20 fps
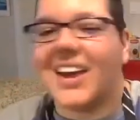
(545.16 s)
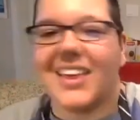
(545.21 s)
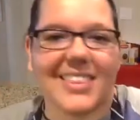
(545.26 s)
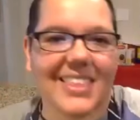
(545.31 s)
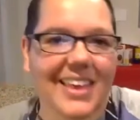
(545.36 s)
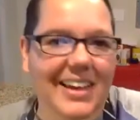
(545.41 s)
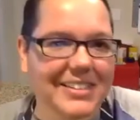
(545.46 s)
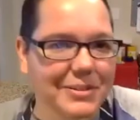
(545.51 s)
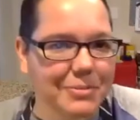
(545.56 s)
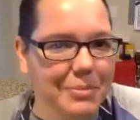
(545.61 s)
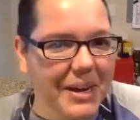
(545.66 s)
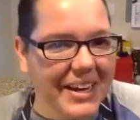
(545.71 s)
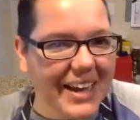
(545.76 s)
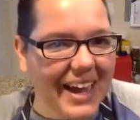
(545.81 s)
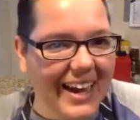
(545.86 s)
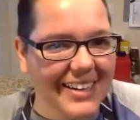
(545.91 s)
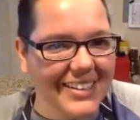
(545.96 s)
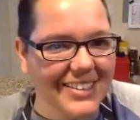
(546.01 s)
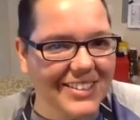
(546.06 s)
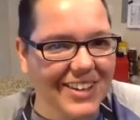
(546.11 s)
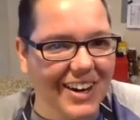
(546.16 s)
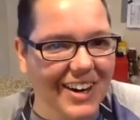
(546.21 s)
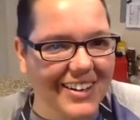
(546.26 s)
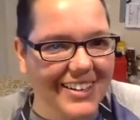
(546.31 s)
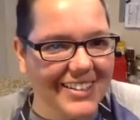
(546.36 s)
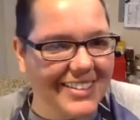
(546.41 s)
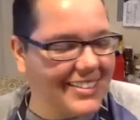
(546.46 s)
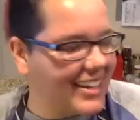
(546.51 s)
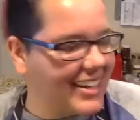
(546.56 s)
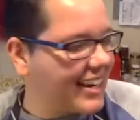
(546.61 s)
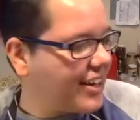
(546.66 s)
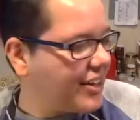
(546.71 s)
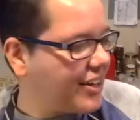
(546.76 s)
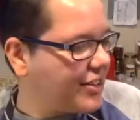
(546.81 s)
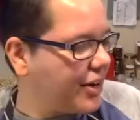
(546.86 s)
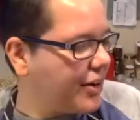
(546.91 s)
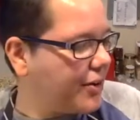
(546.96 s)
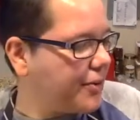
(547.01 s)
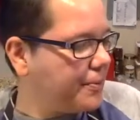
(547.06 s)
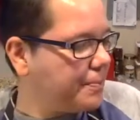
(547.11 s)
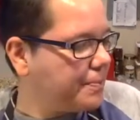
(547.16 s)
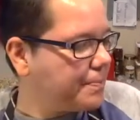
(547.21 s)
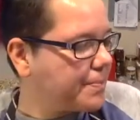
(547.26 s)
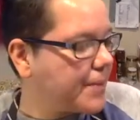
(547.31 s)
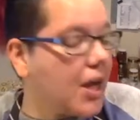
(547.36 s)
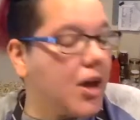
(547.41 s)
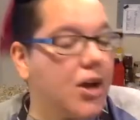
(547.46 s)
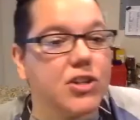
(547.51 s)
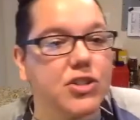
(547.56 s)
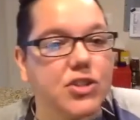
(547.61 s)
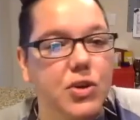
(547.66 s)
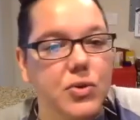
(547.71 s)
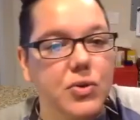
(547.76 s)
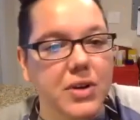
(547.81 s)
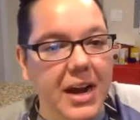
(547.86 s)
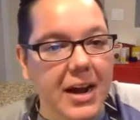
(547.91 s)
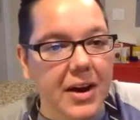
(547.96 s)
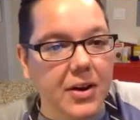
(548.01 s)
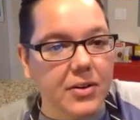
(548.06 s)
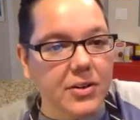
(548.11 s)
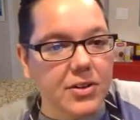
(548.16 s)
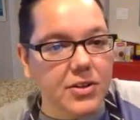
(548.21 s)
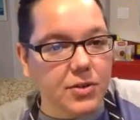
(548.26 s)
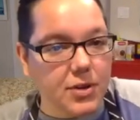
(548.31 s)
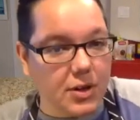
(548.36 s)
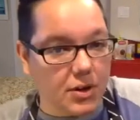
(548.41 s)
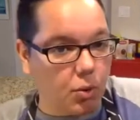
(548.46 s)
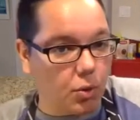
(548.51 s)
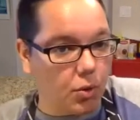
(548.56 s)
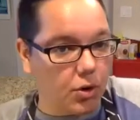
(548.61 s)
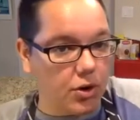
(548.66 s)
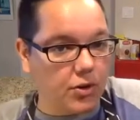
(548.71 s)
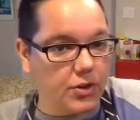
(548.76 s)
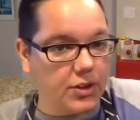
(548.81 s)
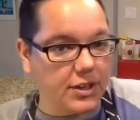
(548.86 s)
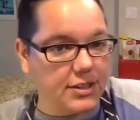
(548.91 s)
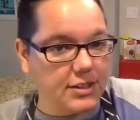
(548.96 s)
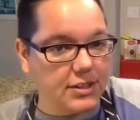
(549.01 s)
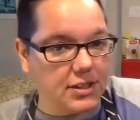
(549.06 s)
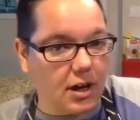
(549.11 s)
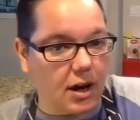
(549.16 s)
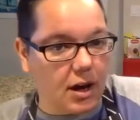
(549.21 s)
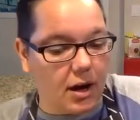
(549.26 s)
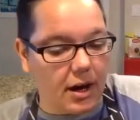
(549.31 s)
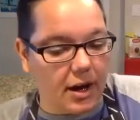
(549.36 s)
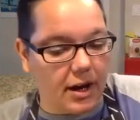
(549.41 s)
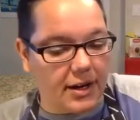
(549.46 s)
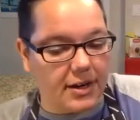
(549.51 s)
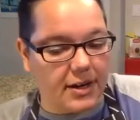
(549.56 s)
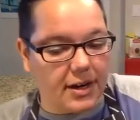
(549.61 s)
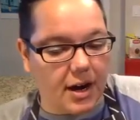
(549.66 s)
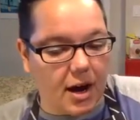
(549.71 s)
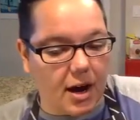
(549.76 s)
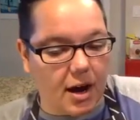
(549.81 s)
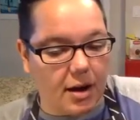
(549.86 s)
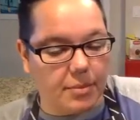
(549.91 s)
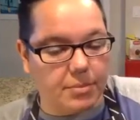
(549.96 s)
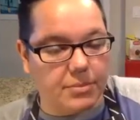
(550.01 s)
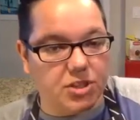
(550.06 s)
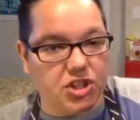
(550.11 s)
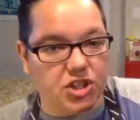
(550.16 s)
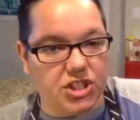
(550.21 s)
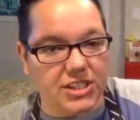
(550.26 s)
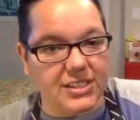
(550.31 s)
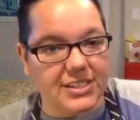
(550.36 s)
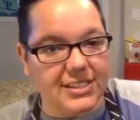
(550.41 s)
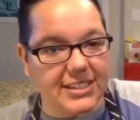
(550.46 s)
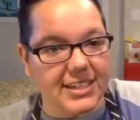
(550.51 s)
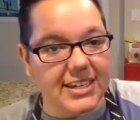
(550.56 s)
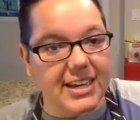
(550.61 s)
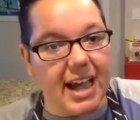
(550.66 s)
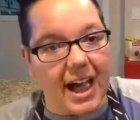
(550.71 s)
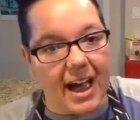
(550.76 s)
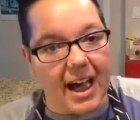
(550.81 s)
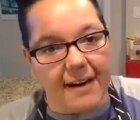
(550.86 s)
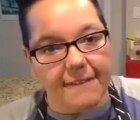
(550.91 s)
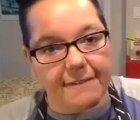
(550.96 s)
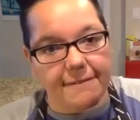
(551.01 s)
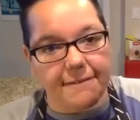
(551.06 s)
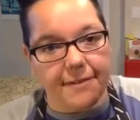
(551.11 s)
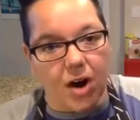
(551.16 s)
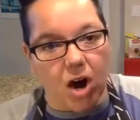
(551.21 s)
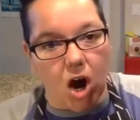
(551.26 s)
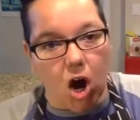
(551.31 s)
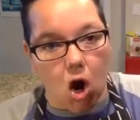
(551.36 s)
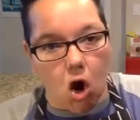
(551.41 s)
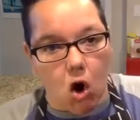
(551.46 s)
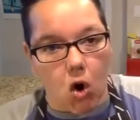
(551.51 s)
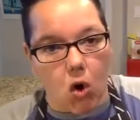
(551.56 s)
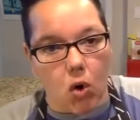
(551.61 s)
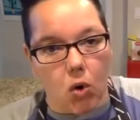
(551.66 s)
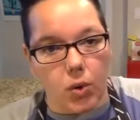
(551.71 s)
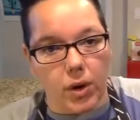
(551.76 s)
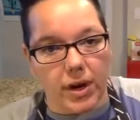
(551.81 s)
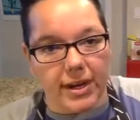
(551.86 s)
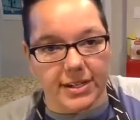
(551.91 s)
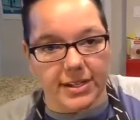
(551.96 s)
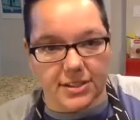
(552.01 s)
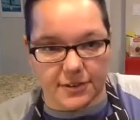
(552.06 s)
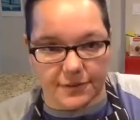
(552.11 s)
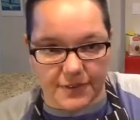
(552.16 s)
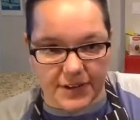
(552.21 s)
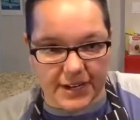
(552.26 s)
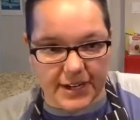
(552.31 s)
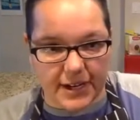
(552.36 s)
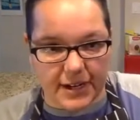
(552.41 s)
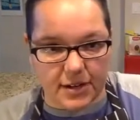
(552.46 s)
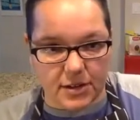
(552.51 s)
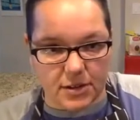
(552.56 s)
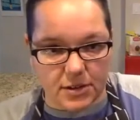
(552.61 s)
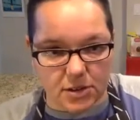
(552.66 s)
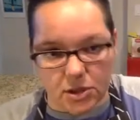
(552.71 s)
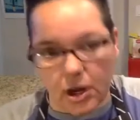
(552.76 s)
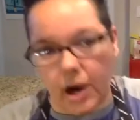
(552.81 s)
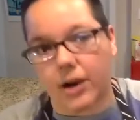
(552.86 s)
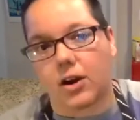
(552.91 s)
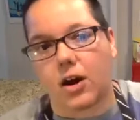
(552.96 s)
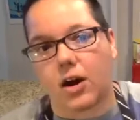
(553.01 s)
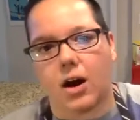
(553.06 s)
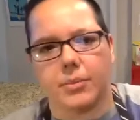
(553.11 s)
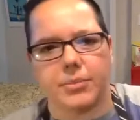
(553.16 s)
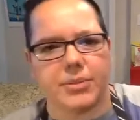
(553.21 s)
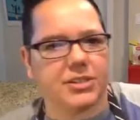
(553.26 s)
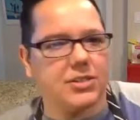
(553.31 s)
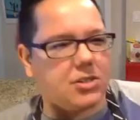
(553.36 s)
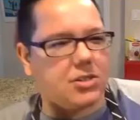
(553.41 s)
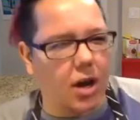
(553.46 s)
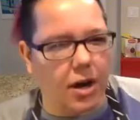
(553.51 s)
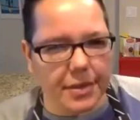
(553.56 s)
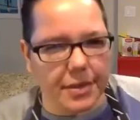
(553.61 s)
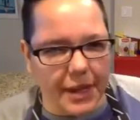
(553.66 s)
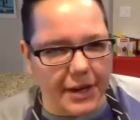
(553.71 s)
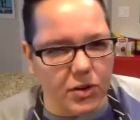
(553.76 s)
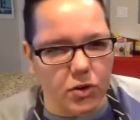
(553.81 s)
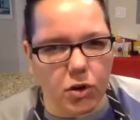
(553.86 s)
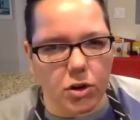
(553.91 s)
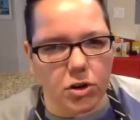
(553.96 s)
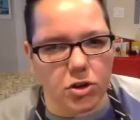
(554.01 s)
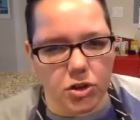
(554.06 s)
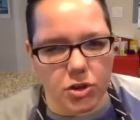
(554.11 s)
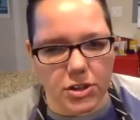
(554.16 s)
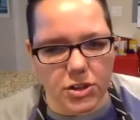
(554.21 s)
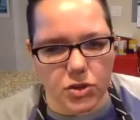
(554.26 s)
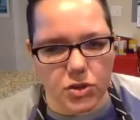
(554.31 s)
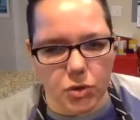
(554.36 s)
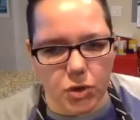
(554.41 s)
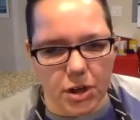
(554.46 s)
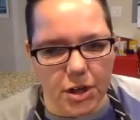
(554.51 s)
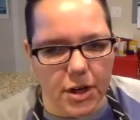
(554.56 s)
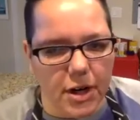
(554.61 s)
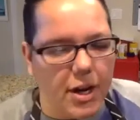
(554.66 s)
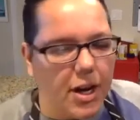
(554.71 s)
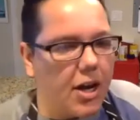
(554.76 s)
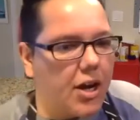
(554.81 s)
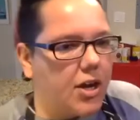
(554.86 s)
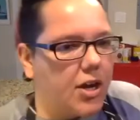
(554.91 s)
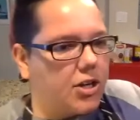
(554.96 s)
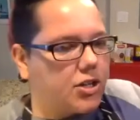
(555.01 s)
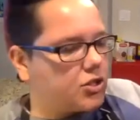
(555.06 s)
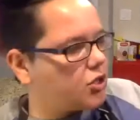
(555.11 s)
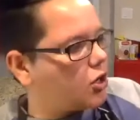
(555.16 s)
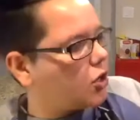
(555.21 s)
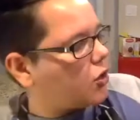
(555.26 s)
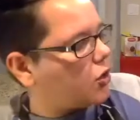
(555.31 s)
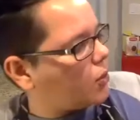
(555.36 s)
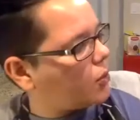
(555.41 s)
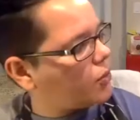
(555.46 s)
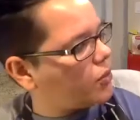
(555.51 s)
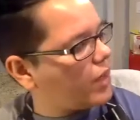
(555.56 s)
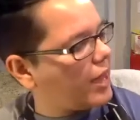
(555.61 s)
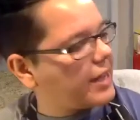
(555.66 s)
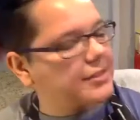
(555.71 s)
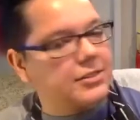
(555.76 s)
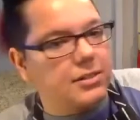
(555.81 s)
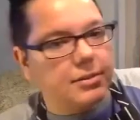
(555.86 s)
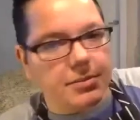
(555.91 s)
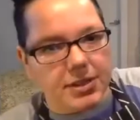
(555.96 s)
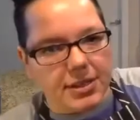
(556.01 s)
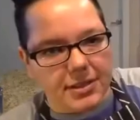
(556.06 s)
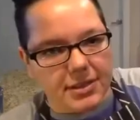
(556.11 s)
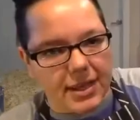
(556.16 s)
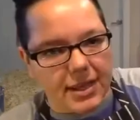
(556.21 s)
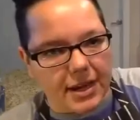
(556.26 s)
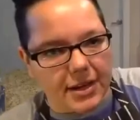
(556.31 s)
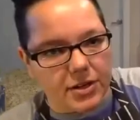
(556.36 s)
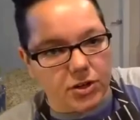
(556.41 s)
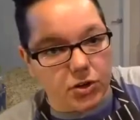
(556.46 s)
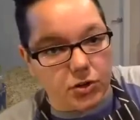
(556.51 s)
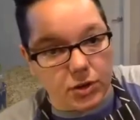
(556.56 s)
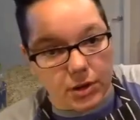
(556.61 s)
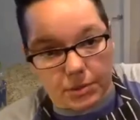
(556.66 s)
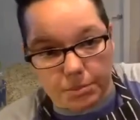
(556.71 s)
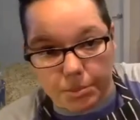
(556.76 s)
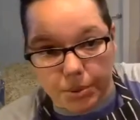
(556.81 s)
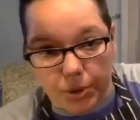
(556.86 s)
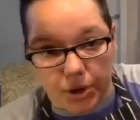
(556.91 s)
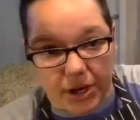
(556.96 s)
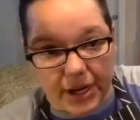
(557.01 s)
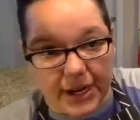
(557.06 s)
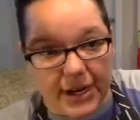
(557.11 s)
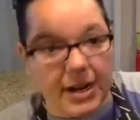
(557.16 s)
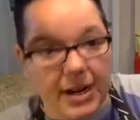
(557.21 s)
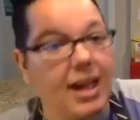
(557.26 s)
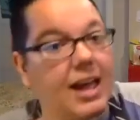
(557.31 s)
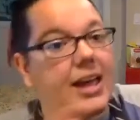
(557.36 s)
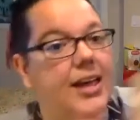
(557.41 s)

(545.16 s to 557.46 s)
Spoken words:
That's my cat Scarlett saying hello. So now you can order this on GTFO, it's vegan.com. It's the online grocery store. So that's something that you can put in.